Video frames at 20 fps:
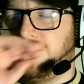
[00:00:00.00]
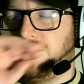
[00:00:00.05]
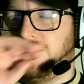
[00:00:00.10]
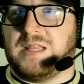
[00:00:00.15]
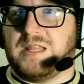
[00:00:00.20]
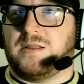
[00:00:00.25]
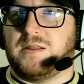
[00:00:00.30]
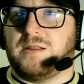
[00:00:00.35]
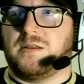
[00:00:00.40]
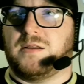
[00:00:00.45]

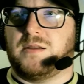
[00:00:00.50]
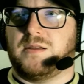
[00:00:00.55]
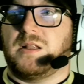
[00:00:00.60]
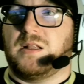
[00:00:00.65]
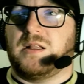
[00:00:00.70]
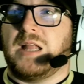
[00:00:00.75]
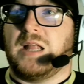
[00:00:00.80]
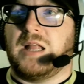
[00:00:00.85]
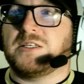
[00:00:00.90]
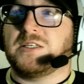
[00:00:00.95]
last
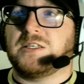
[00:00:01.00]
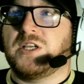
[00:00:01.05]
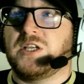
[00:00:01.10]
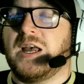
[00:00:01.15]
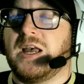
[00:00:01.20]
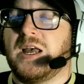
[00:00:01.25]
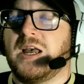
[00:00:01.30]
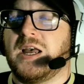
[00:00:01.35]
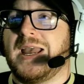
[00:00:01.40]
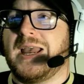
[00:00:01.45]
year in the
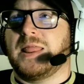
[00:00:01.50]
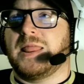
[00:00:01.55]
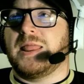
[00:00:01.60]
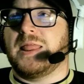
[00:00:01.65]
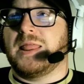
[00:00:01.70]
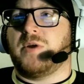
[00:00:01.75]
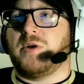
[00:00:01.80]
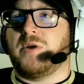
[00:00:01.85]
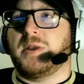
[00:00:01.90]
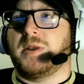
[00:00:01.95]
Premier
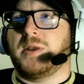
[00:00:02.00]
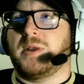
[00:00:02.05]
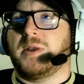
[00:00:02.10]
League.